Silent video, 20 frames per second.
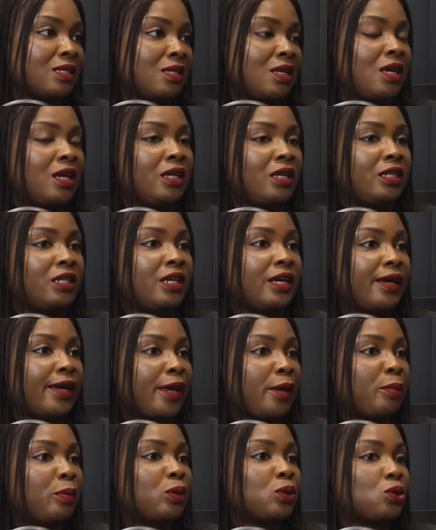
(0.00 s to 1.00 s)
They're able
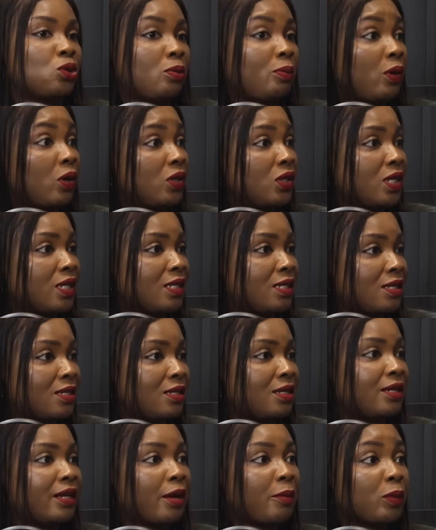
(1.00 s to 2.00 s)
to budget, they're
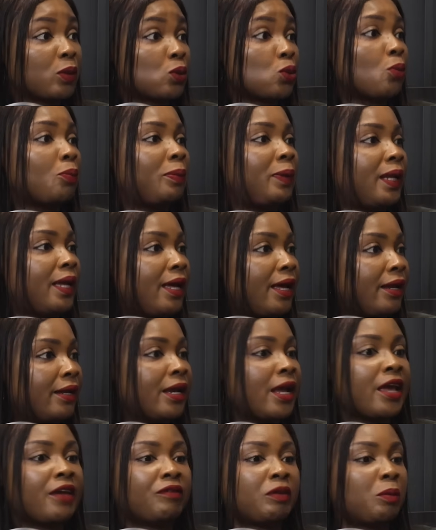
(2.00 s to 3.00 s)
able to plan. If
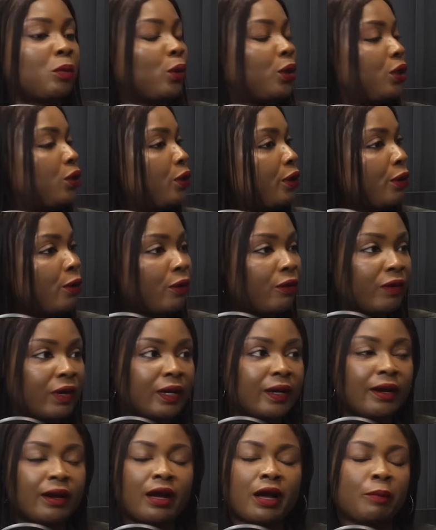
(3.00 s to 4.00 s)
I'm owing you 100 naira,
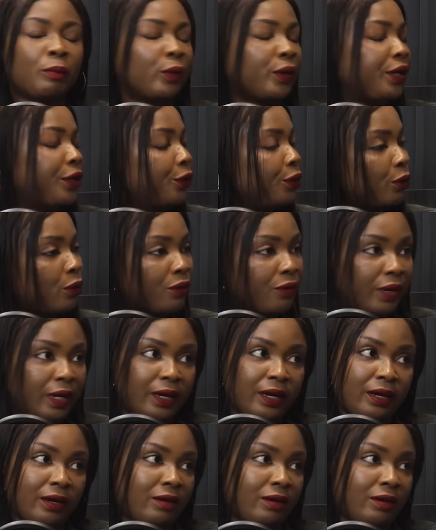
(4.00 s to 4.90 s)
I'm owing you 100 naira.